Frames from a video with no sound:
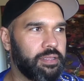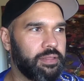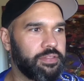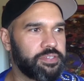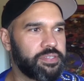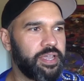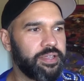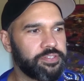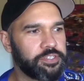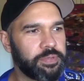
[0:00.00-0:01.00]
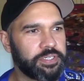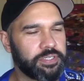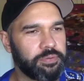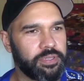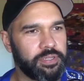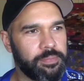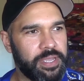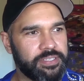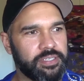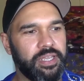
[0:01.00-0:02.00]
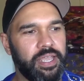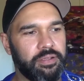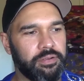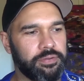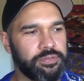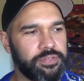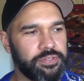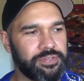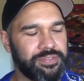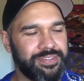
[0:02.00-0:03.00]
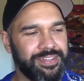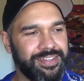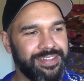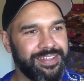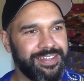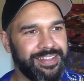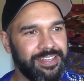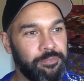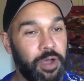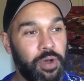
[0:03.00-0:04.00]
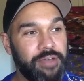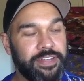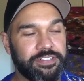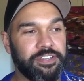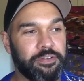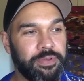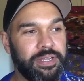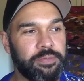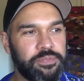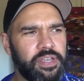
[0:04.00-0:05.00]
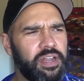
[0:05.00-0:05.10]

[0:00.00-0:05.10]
in the States, especially with an amazing leader who's just... My wife actually got really upset.